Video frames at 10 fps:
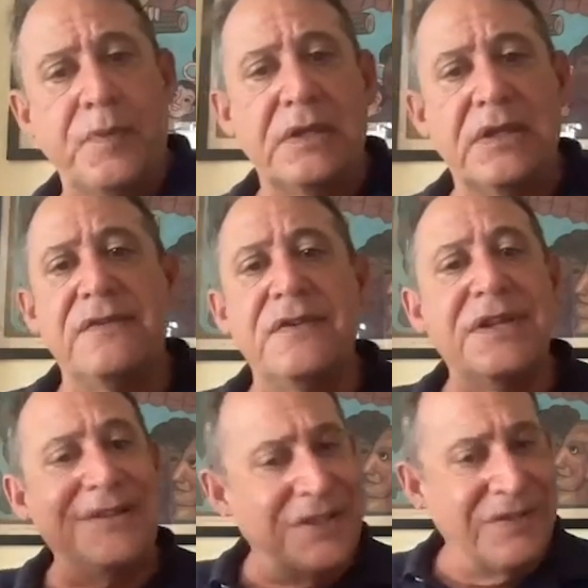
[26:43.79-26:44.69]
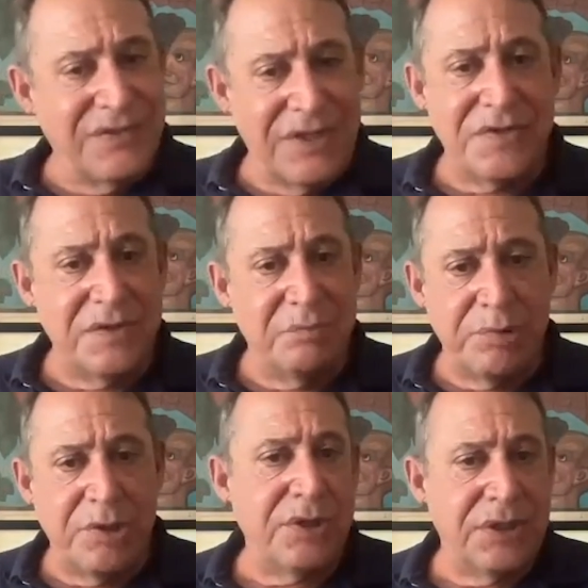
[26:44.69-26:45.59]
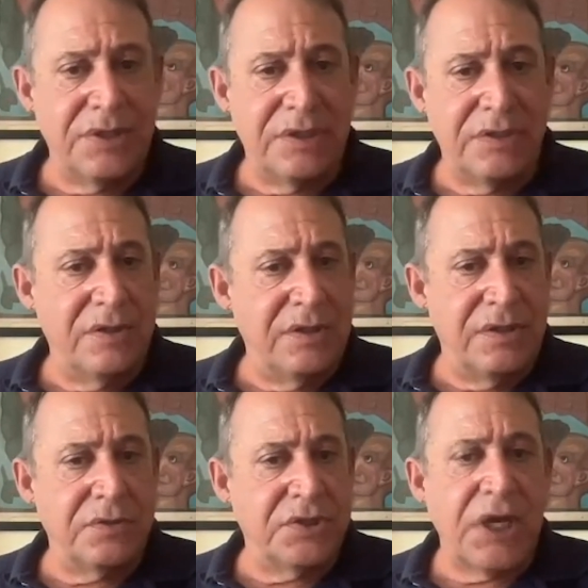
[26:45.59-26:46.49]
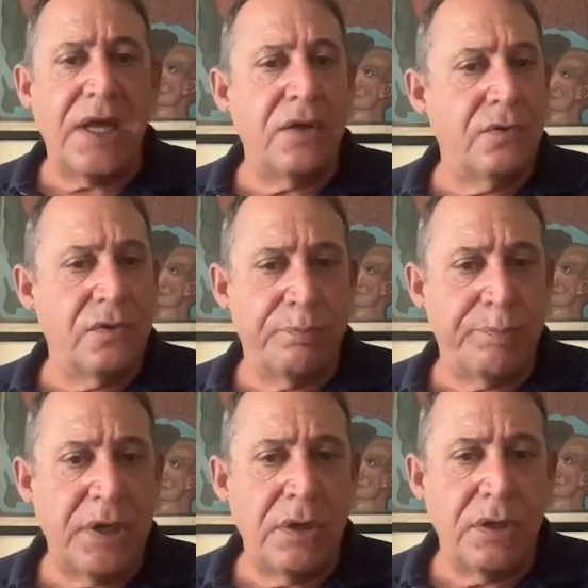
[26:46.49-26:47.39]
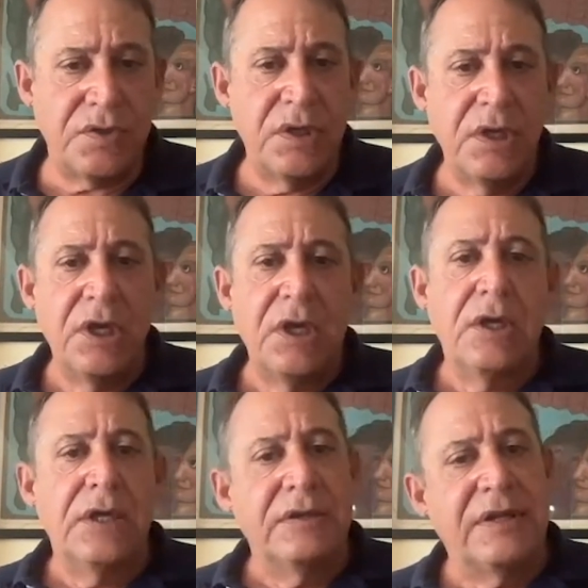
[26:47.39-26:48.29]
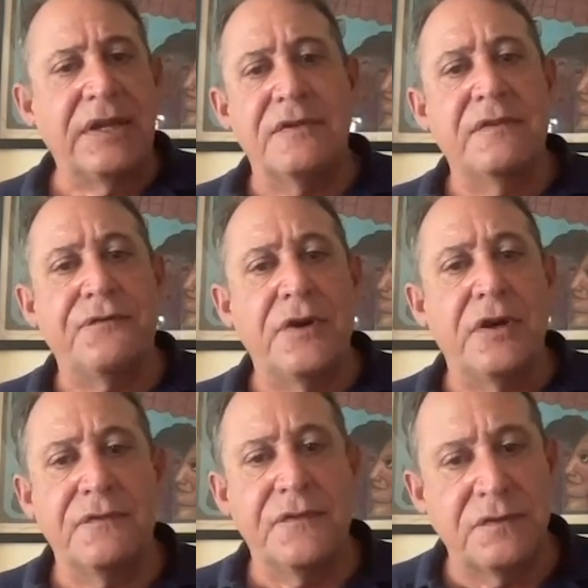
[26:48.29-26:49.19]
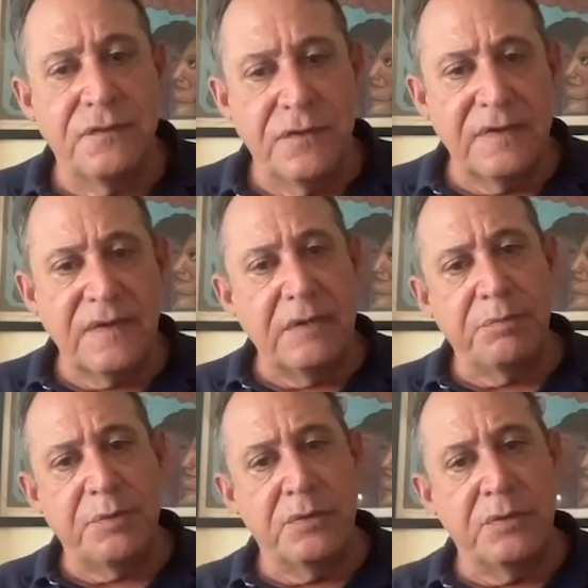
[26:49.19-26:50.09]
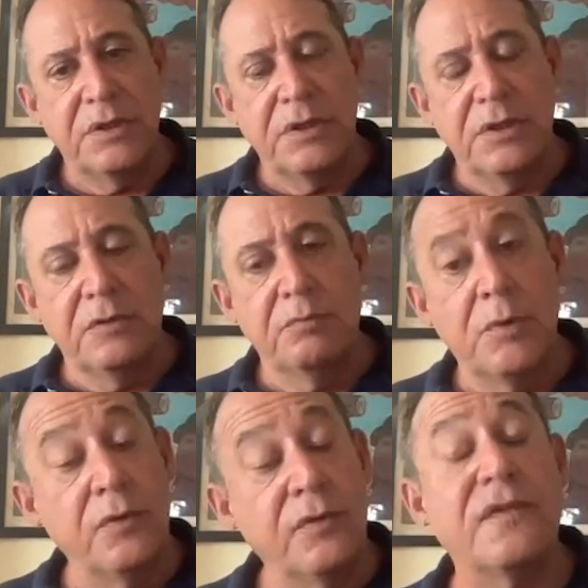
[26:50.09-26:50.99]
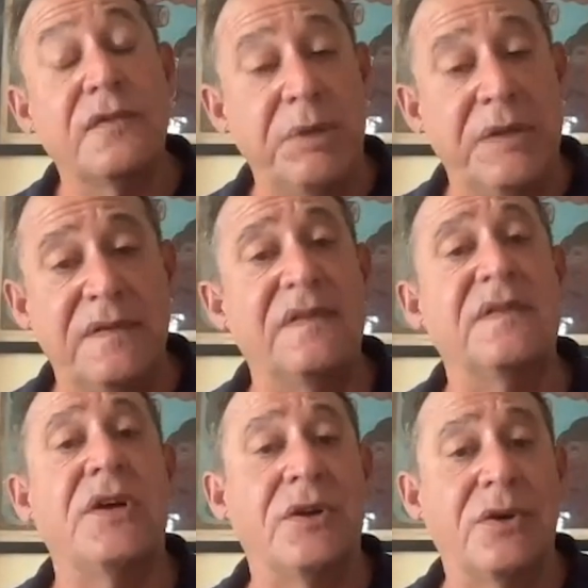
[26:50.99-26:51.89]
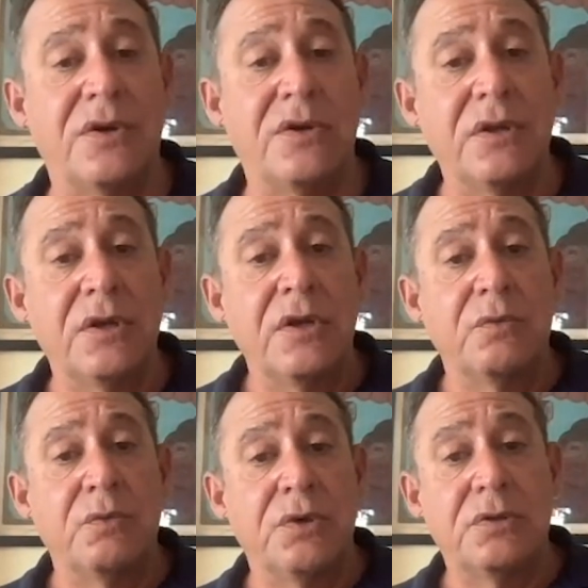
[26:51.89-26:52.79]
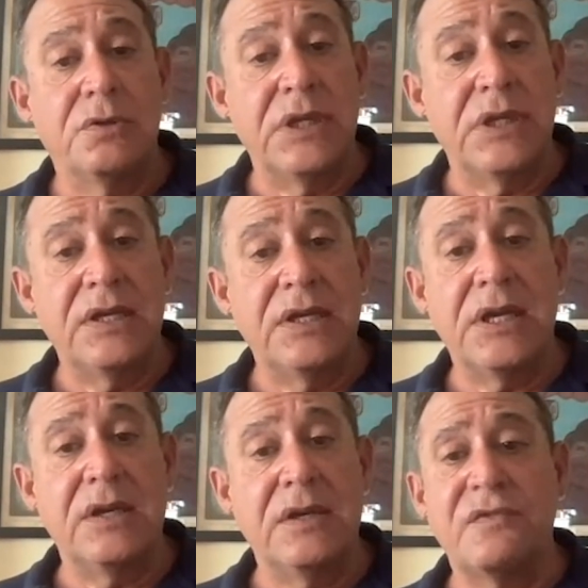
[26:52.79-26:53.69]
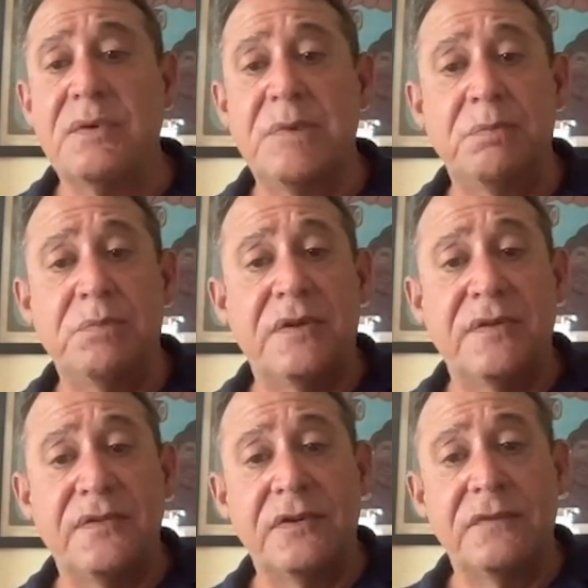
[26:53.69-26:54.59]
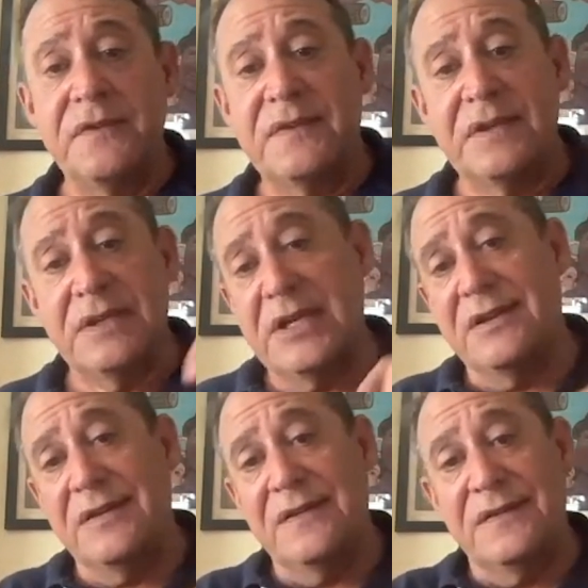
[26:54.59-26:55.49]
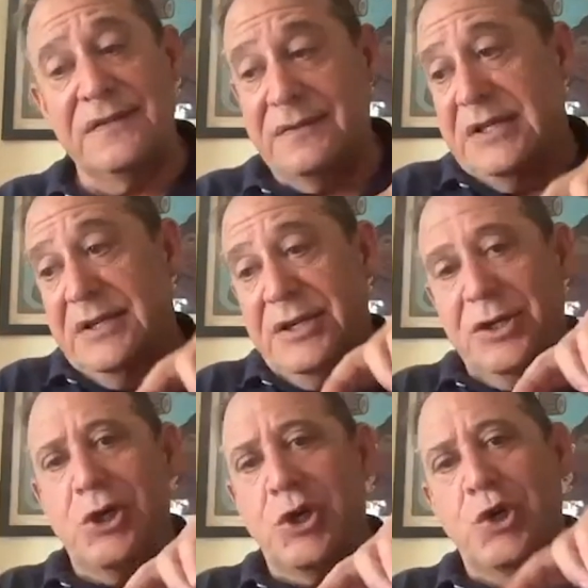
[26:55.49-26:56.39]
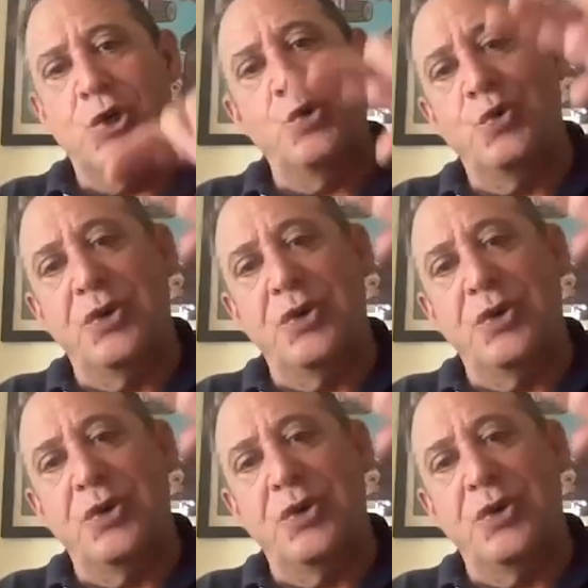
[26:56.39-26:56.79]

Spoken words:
live in the gestation period. They'll die or they'll perish. Like a frogfish, for example, most species, not all, will at night swim up to the surface and lay this cocoon